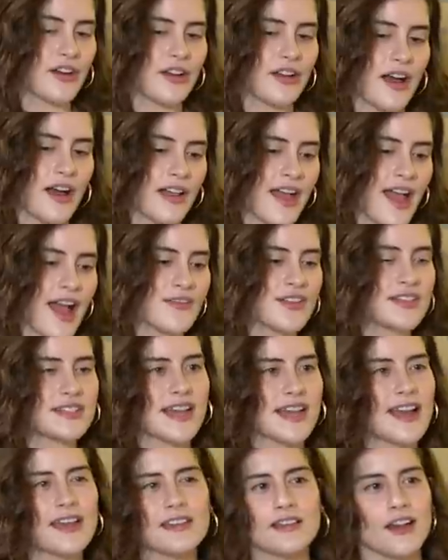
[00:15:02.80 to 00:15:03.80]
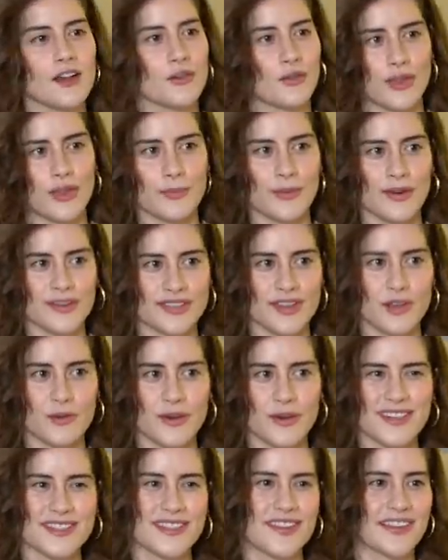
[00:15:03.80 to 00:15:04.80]
and I'll, I'll have a dialogue with the person that
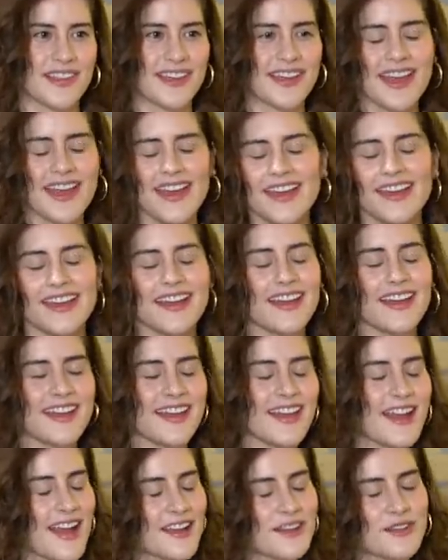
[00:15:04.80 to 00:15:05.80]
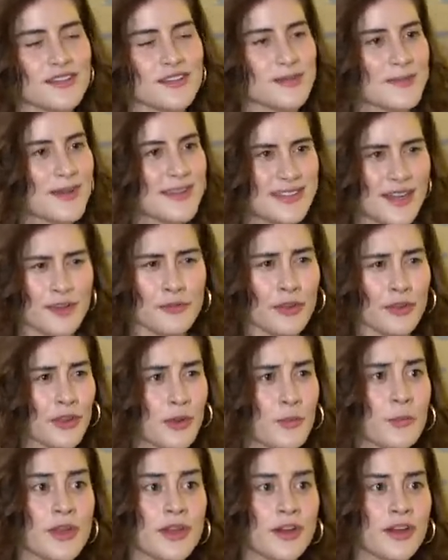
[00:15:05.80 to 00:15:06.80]
works there, like, hey, I know this might sound
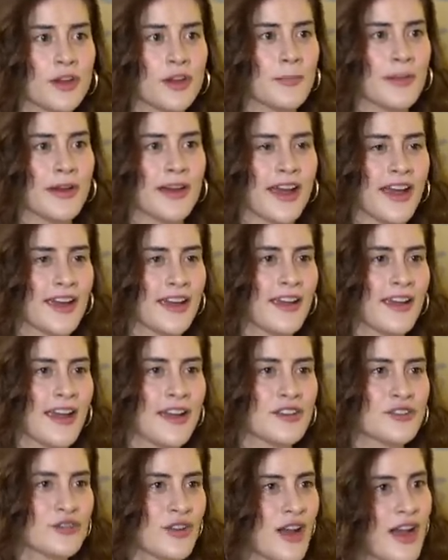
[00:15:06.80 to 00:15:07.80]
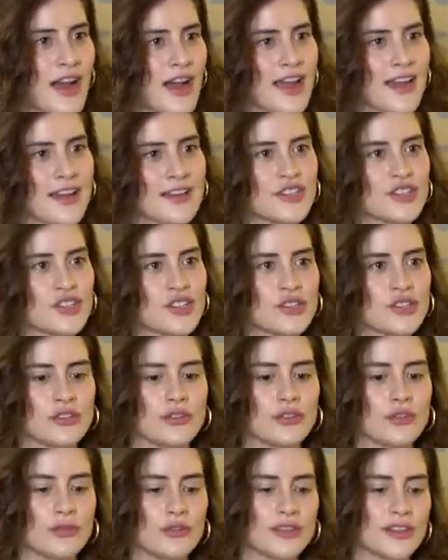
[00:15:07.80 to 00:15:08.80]
really weird, but I, I try
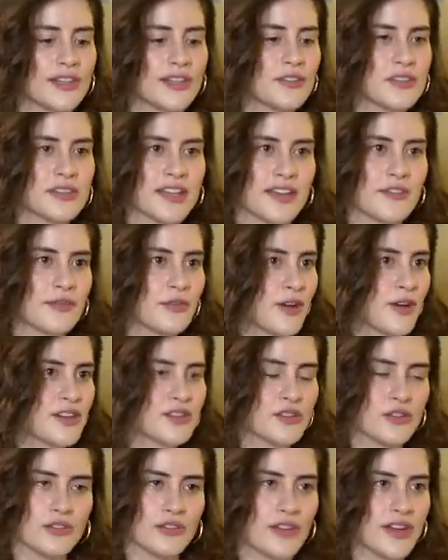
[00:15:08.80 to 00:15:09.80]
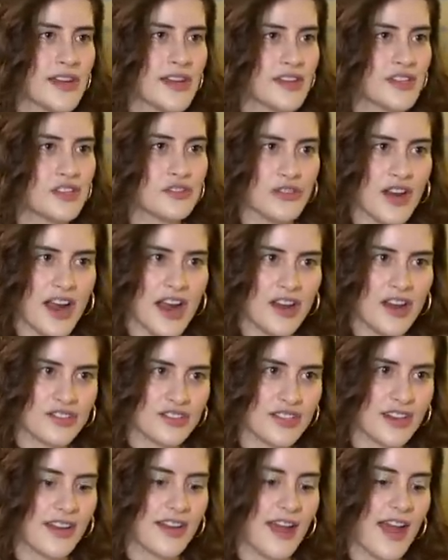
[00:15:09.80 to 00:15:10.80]
to live a life where I don't create any
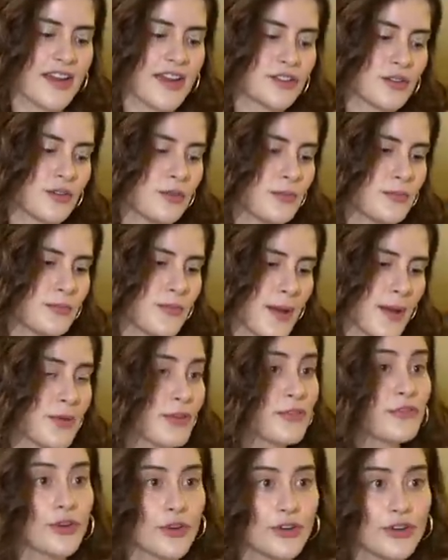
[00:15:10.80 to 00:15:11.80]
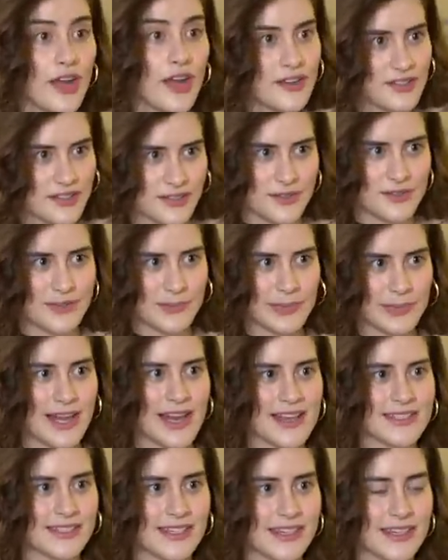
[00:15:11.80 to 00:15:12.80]
trash, and I, I don't. I prefer not to use
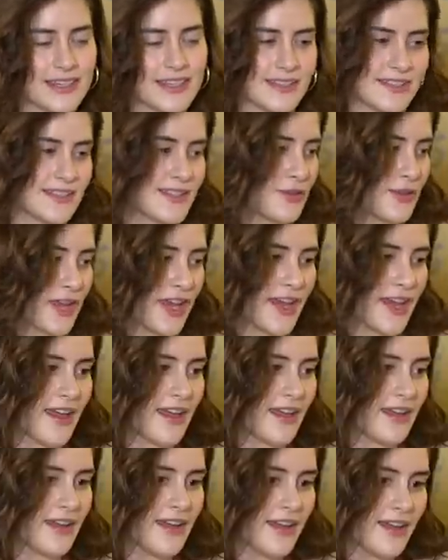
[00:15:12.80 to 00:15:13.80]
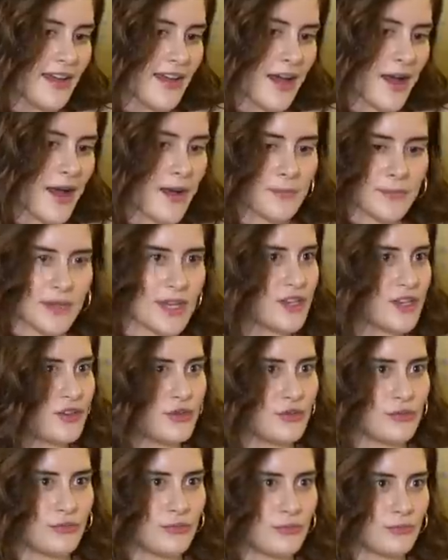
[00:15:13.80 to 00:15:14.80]
plastic. Is this okay? Um, can
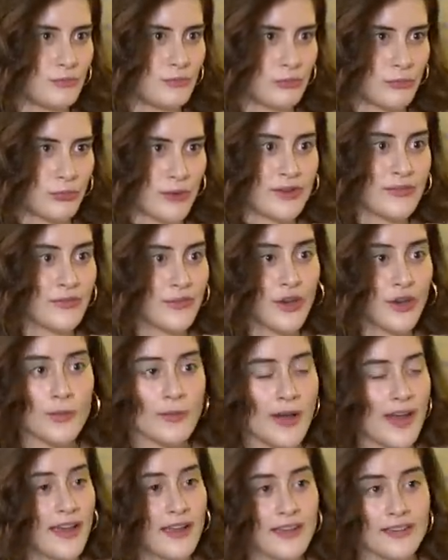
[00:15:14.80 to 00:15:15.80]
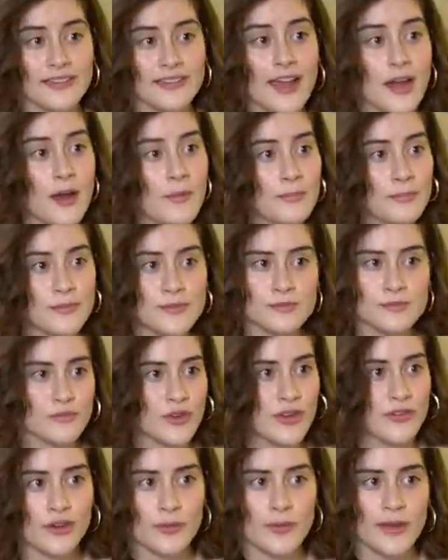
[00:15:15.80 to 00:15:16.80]
you refill my yeah, or, yeah
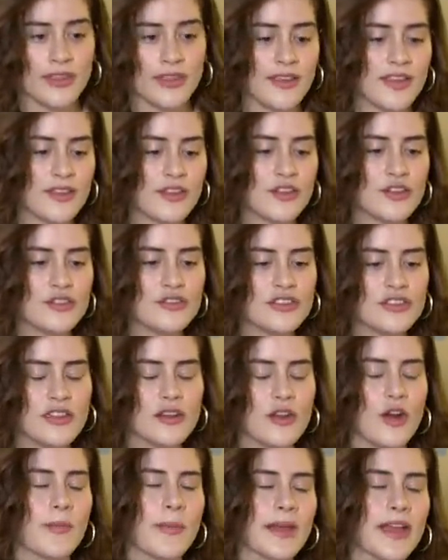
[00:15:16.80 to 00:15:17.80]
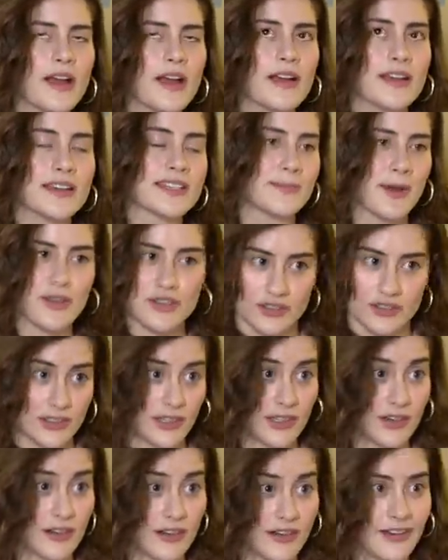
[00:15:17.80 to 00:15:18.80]
refill my thing? And they're usually like, oh my god, especially
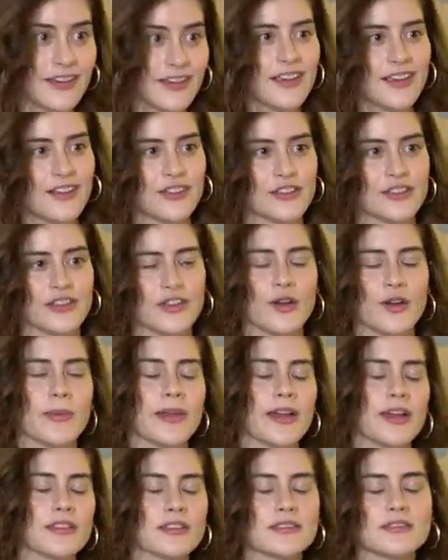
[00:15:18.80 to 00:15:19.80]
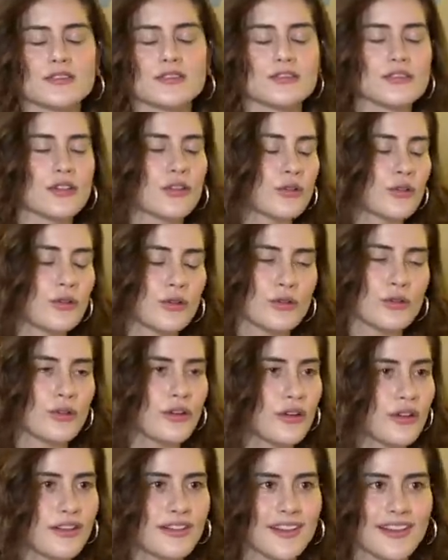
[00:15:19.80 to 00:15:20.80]
here, they're like, oh my god, that's so cool.
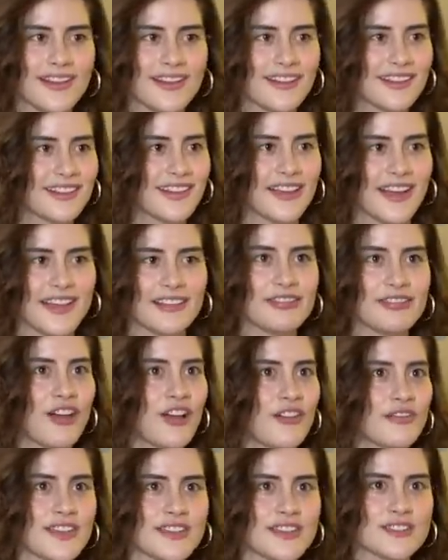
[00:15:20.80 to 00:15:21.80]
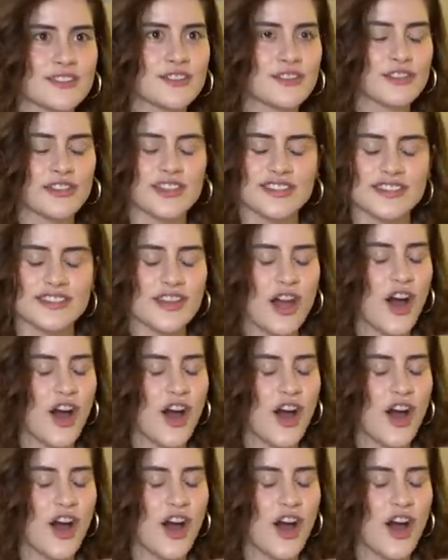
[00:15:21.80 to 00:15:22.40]
Like, I love this. This